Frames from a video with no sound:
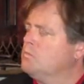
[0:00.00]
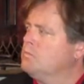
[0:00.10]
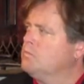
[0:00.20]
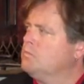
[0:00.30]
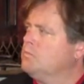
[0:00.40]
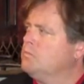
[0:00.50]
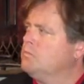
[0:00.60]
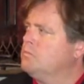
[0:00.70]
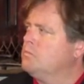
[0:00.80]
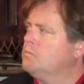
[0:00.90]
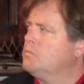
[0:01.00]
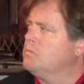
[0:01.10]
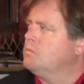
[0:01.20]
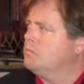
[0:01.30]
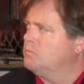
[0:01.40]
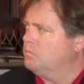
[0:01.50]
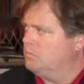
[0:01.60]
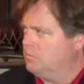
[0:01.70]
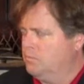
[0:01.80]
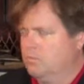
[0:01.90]

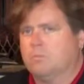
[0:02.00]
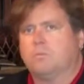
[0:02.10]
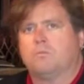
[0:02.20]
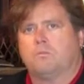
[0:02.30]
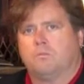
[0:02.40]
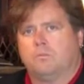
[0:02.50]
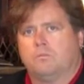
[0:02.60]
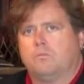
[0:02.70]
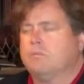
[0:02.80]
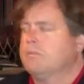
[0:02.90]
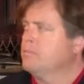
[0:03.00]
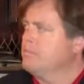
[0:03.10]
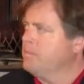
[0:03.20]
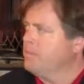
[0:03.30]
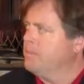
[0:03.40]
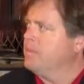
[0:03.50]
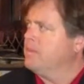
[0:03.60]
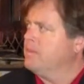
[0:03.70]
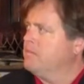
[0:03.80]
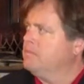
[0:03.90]

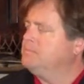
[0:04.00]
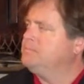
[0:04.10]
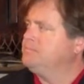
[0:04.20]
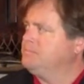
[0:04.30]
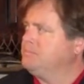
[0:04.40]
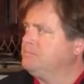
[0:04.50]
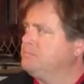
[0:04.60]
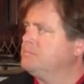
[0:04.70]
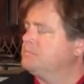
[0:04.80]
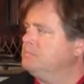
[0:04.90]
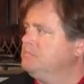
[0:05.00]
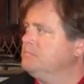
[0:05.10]
This person isn't speaking.